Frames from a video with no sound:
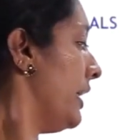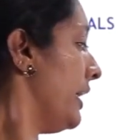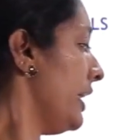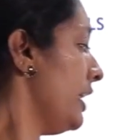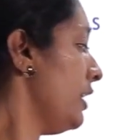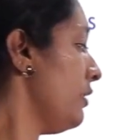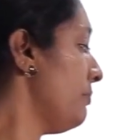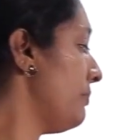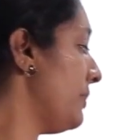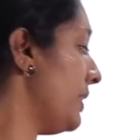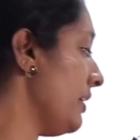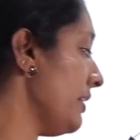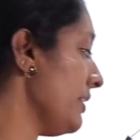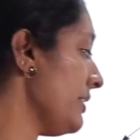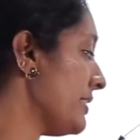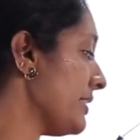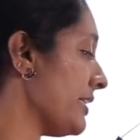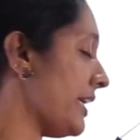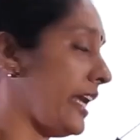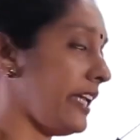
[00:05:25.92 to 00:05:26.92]
In
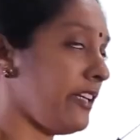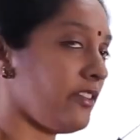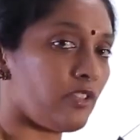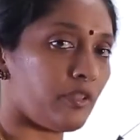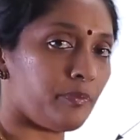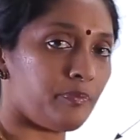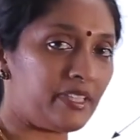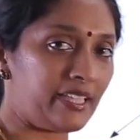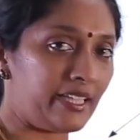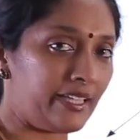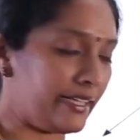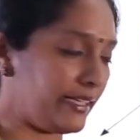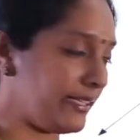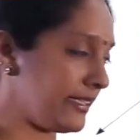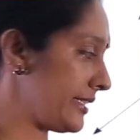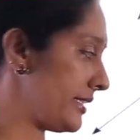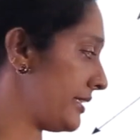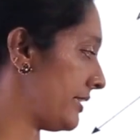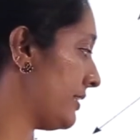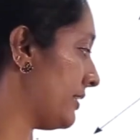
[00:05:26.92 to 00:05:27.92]
birds and
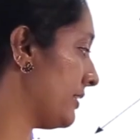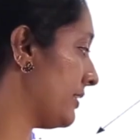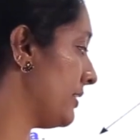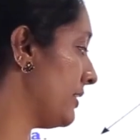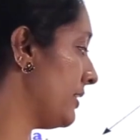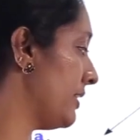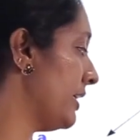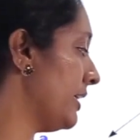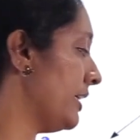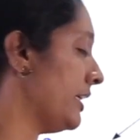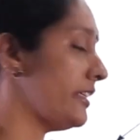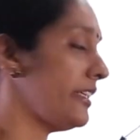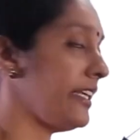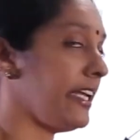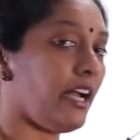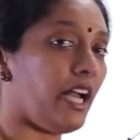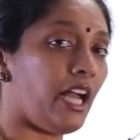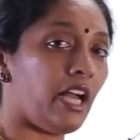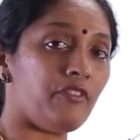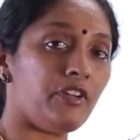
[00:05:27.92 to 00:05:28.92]
reptiles, they
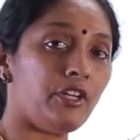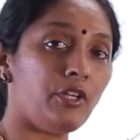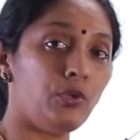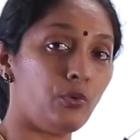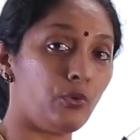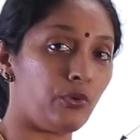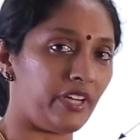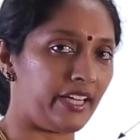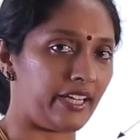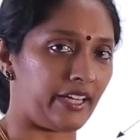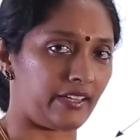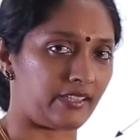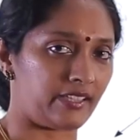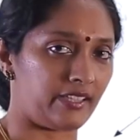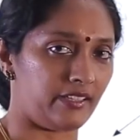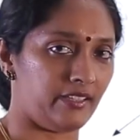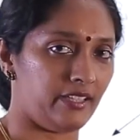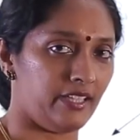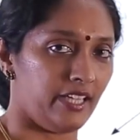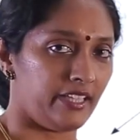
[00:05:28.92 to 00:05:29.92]
are having uric
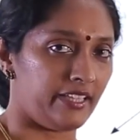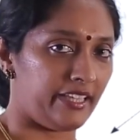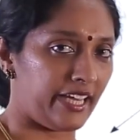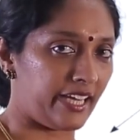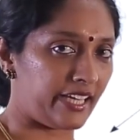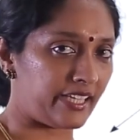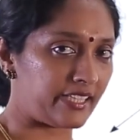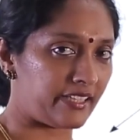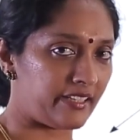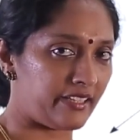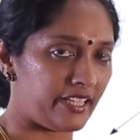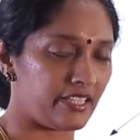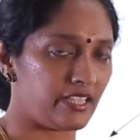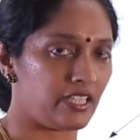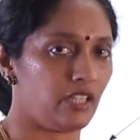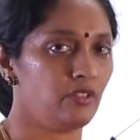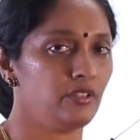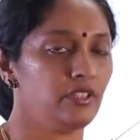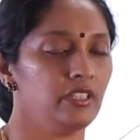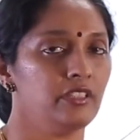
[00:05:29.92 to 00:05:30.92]
acid. They excrete
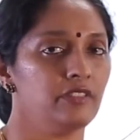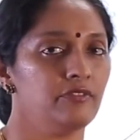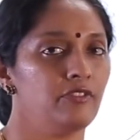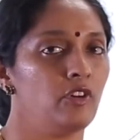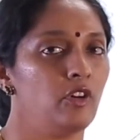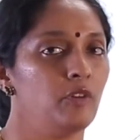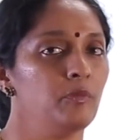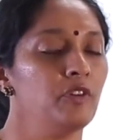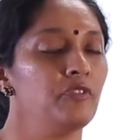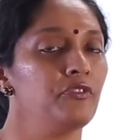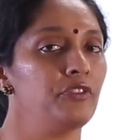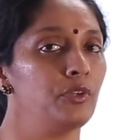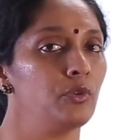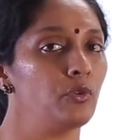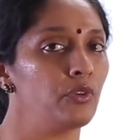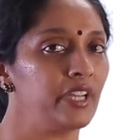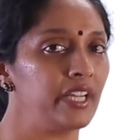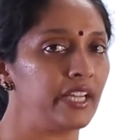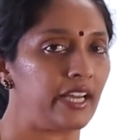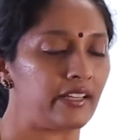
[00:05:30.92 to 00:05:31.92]
out in the form of
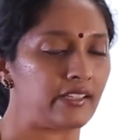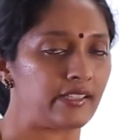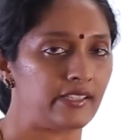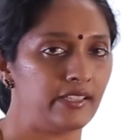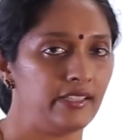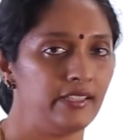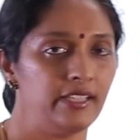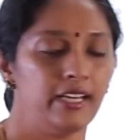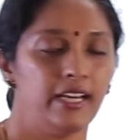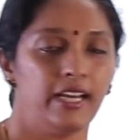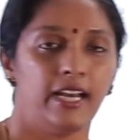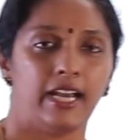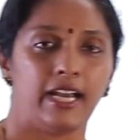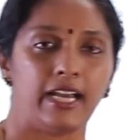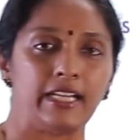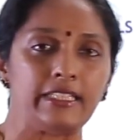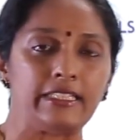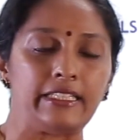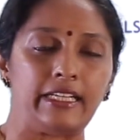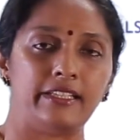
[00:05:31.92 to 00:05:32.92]
uric acid,
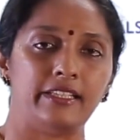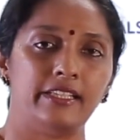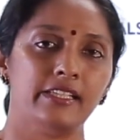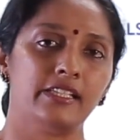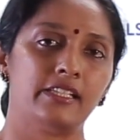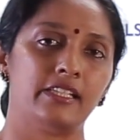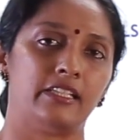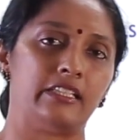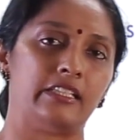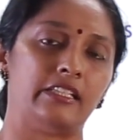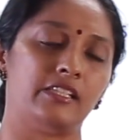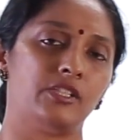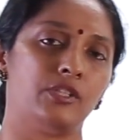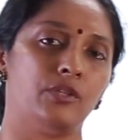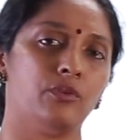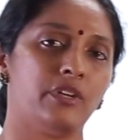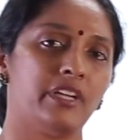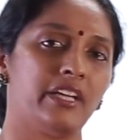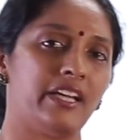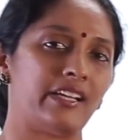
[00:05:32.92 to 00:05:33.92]
and that is, this
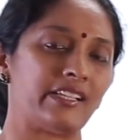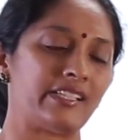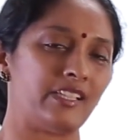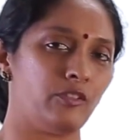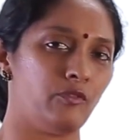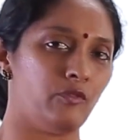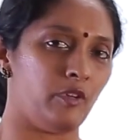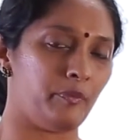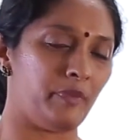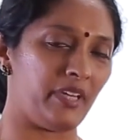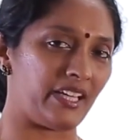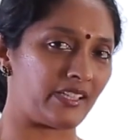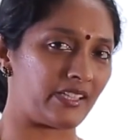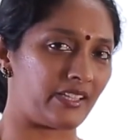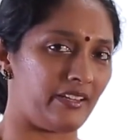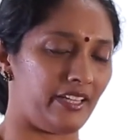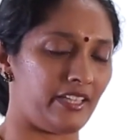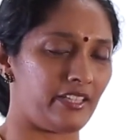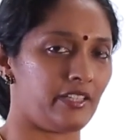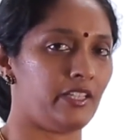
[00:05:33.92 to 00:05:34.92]
uric acid will be
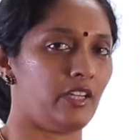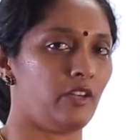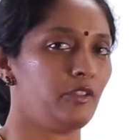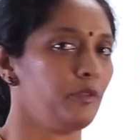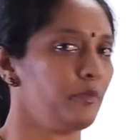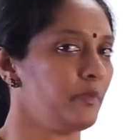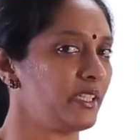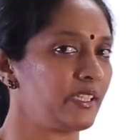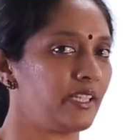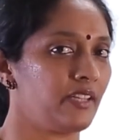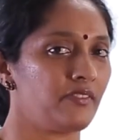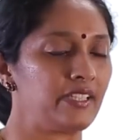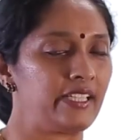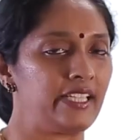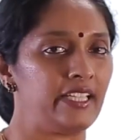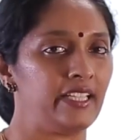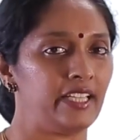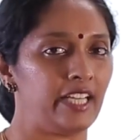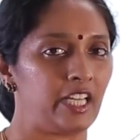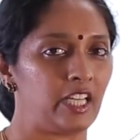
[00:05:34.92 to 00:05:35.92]
excreted out. You must have
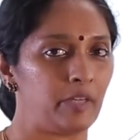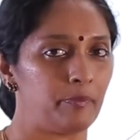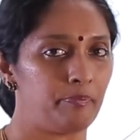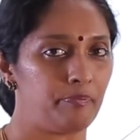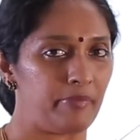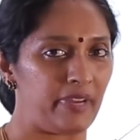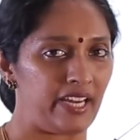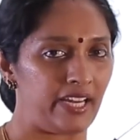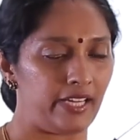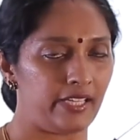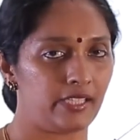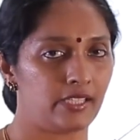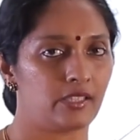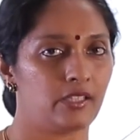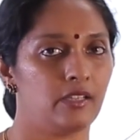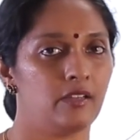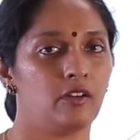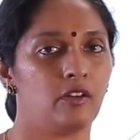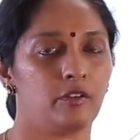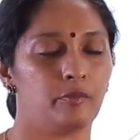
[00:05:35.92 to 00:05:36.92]
seen like a
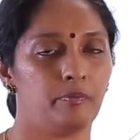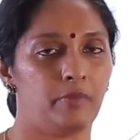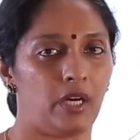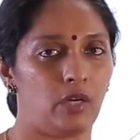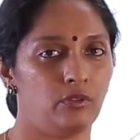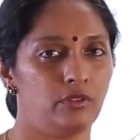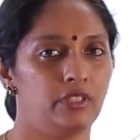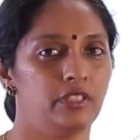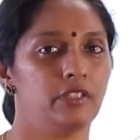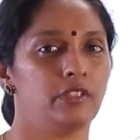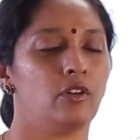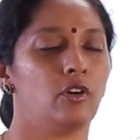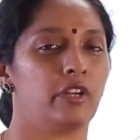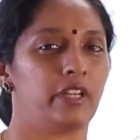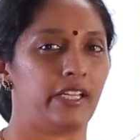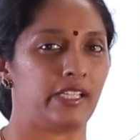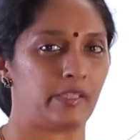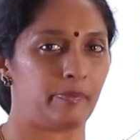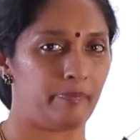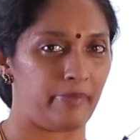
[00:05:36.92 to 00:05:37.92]
paste or powder or
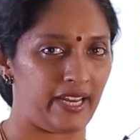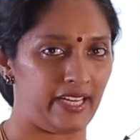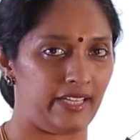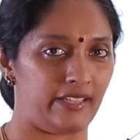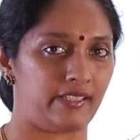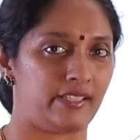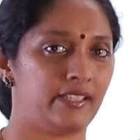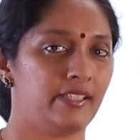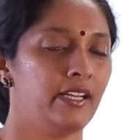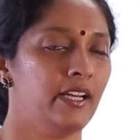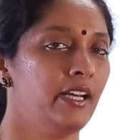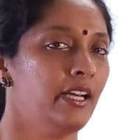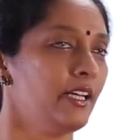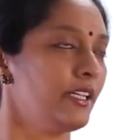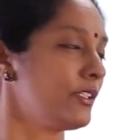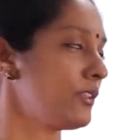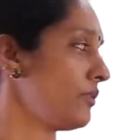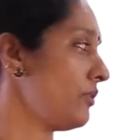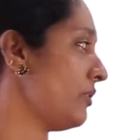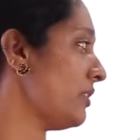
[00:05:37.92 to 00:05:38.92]
as pellets.
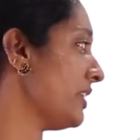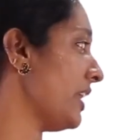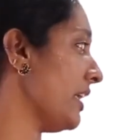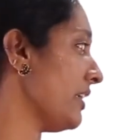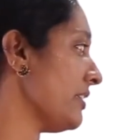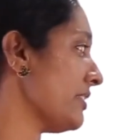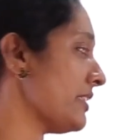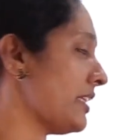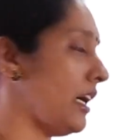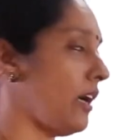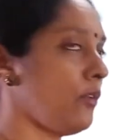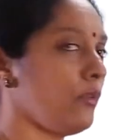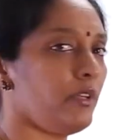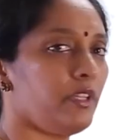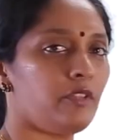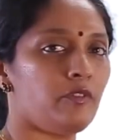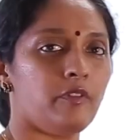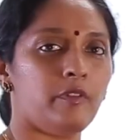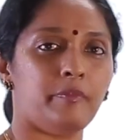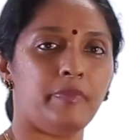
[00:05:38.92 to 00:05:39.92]
So that is how
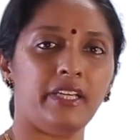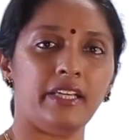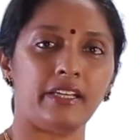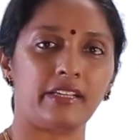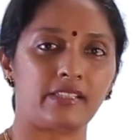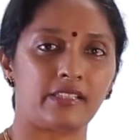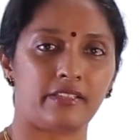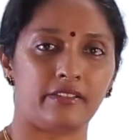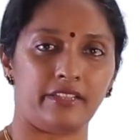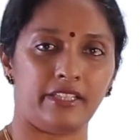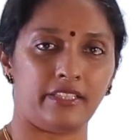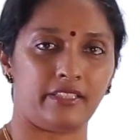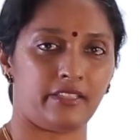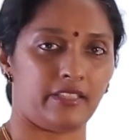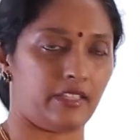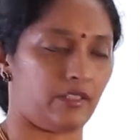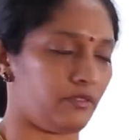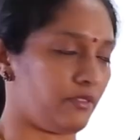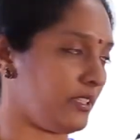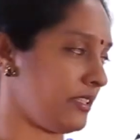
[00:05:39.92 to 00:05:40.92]
it will be
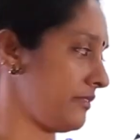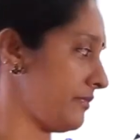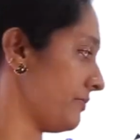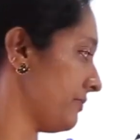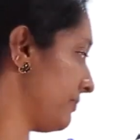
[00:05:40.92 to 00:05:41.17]
excreted out.